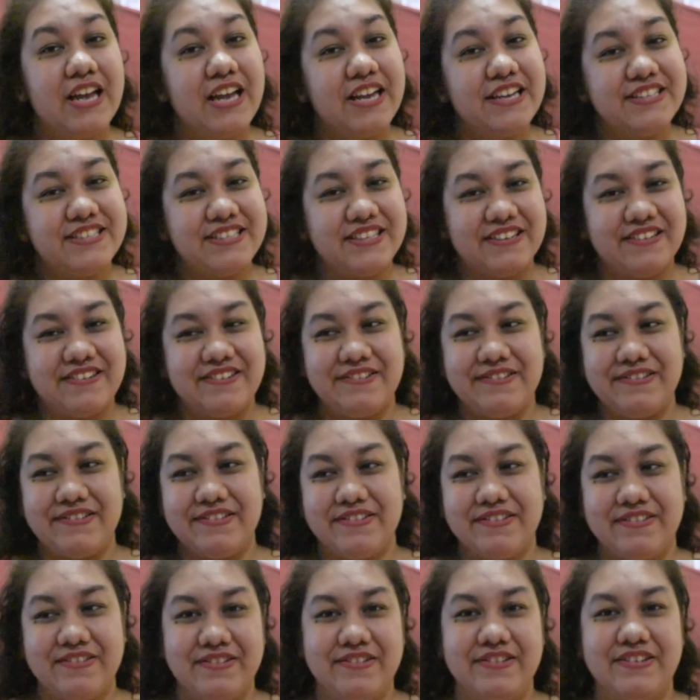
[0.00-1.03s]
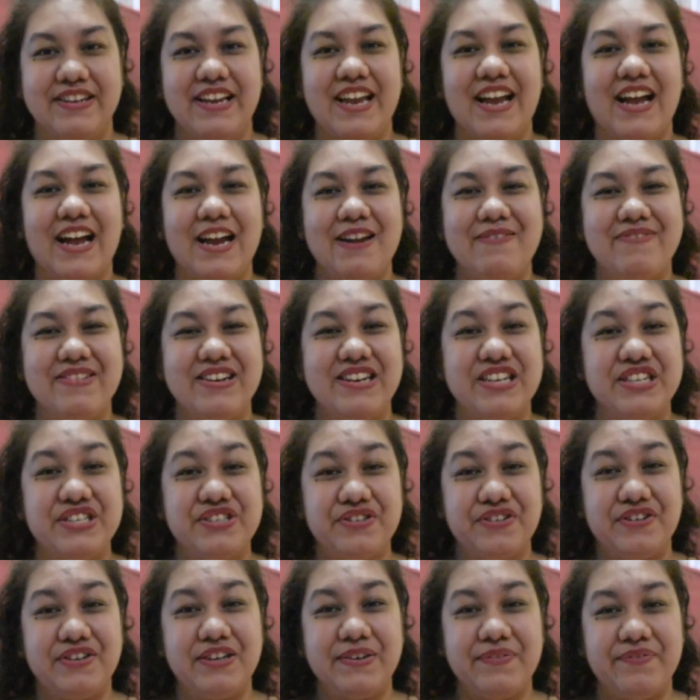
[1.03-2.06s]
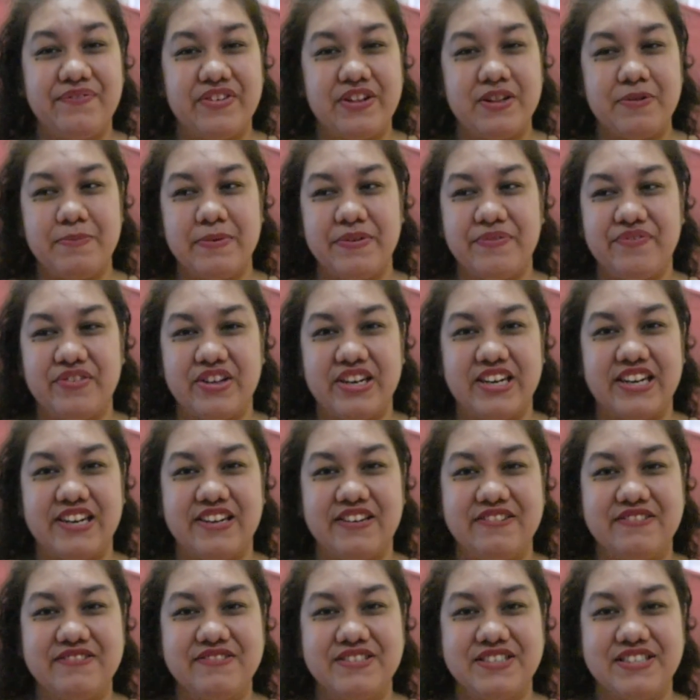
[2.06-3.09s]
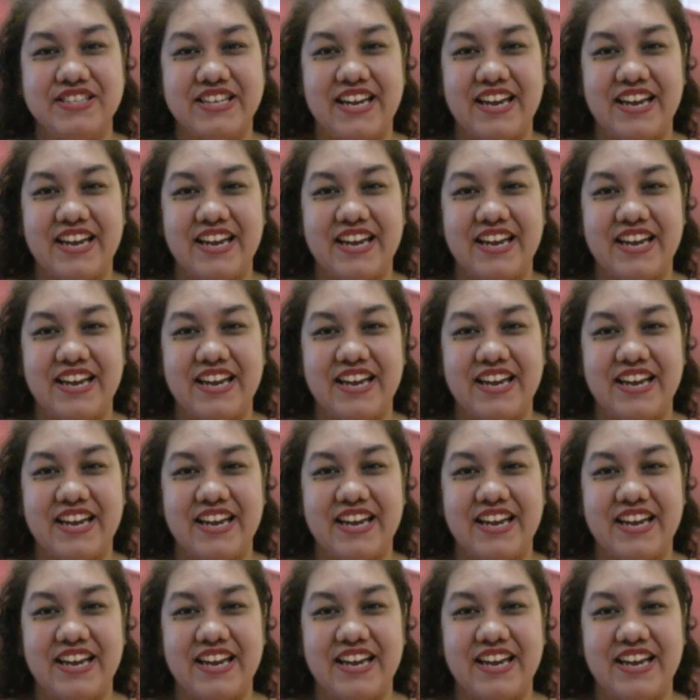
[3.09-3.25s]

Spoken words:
So yeah, I've been enjoying filming videos,